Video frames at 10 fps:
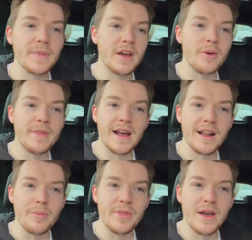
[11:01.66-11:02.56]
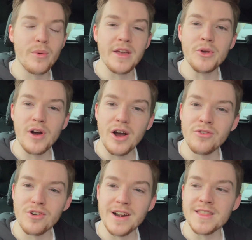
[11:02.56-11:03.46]
That clip there where you got
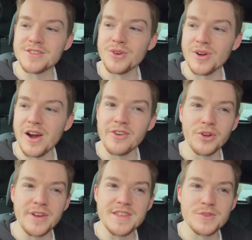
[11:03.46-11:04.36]
overrun in the stock car and not in this